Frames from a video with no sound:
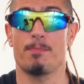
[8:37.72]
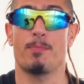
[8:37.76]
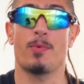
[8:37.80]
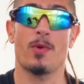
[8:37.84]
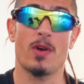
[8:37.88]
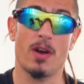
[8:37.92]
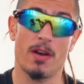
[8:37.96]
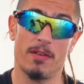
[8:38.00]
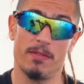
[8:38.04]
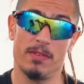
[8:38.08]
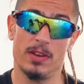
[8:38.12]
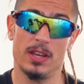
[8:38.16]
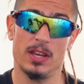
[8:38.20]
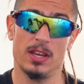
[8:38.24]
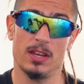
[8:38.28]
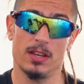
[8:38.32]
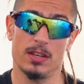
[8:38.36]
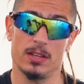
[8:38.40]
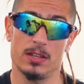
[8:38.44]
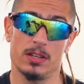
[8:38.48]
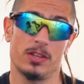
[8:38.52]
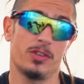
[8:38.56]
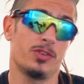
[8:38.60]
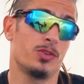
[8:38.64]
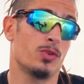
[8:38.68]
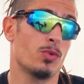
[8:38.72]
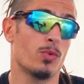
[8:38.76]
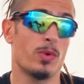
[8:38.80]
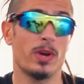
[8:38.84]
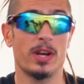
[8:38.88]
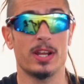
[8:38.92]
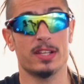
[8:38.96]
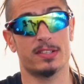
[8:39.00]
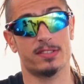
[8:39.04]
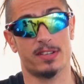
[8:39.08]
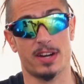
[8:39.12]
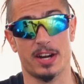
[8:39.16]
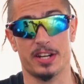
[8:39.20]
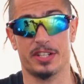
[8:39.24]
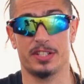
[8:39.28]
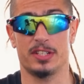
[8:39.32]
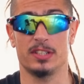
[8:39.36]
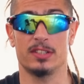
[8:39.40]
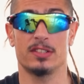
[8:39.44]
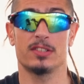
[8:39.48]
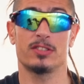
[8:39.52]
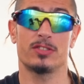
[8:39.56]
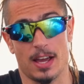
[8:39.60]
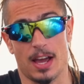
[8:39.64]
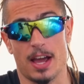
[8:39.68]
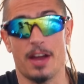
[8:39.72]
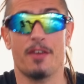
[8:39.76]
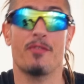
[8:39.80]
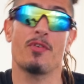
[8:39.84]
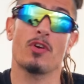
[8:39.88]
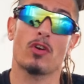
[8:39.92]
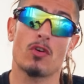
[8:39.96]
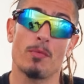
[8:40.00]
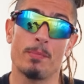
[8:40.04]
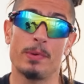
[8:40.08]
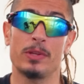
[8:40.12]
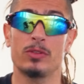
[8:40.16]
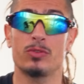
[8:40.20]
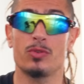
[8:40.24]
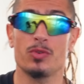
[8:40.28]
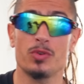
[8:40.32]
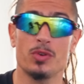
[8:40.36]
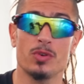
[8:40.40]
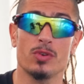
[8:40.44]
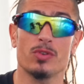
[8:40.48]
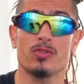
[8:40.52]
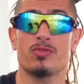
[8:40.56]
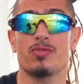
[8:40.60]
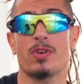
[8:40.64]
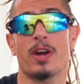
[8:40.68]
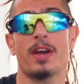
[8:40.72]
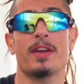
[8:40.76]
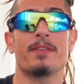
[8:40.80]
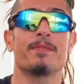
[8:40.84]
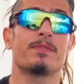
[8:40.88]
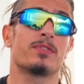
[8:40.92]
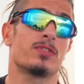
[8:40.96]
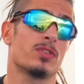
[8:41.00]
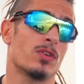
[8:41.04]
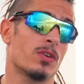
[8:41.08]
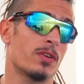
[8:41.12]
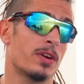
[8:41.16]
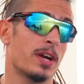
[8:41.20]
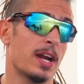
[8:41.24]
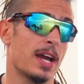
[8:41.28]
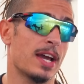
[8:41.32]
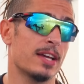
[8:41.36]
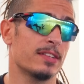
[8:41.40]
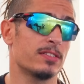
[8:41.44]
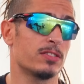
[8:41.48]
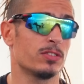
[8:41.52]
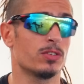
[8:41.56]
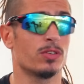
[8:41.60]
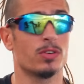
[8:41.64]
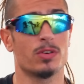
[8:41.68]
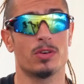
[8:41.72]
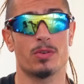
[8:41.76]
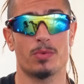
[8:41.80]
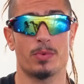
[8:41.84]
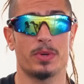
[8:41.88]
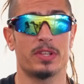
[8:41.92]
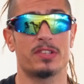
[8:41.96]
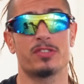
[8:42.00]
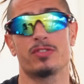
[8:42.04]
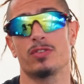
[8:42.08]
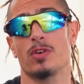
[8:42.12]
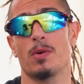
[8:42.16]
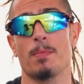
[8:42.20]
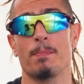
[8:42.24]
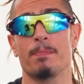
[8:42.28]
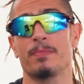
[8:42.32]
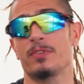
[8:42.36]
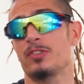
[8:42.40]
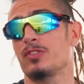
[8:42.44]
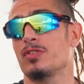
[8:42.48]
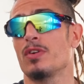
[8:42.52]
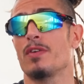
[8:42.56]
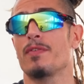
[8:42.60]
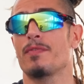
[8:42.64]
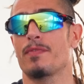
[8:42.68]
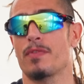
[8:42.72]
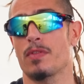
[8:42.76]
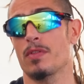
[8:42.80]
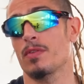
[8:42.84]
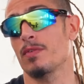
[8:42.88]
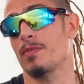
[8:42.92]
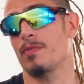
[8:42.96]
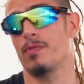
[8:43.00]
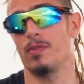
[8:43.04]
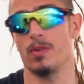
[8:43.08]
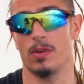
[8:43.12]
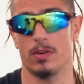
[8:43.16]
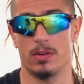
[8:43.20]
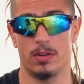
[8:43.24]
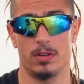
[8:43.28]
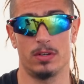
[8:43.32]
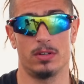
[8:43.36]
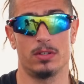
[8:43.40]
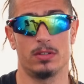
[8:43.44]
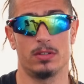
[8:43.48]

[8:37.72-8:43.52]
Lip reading: probably you will scratch it. I recommend to you trying some grass or with some soft floor.